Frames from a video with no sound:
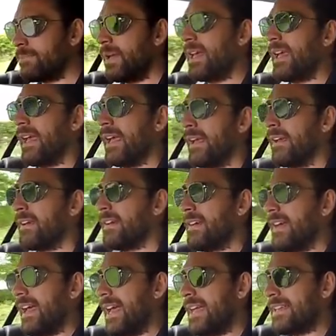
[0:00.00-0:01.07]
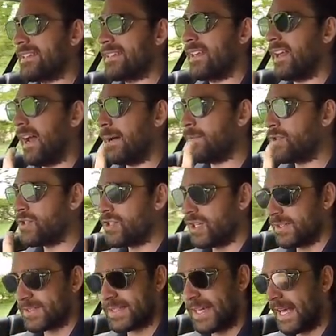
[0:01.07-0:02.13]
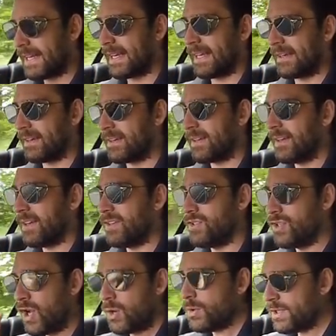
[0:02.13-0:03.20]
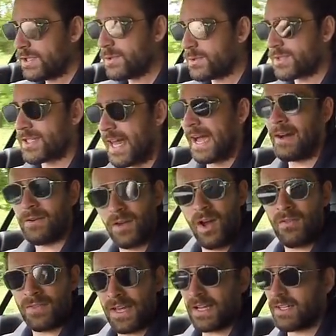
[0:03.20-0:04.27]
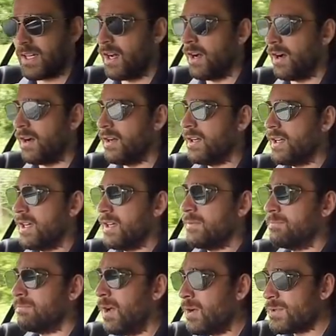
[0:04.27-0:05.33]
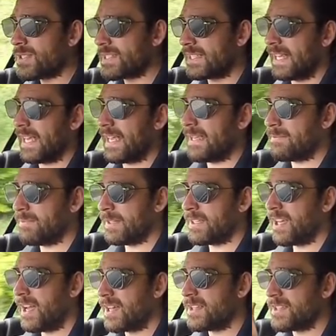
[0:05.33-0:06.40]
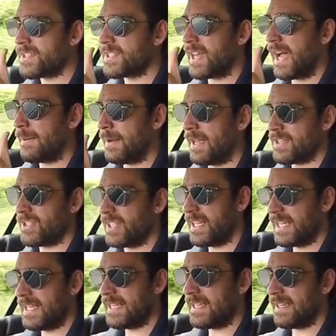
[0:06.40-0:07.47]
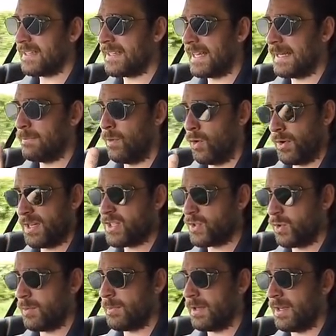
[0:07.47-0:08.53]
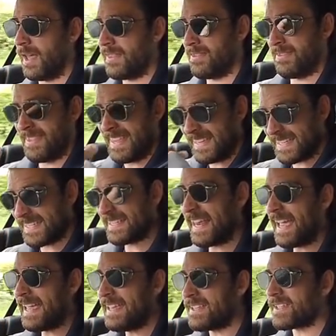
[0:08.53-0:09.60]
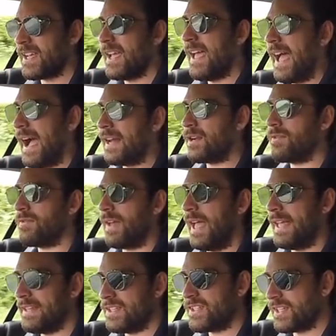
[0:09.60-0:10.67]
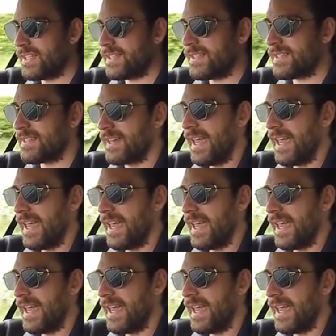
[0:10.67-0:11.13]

being is that I'm just getting no use out of that car. Mostly because I'm actually getting more enjoyment at this stage out of engines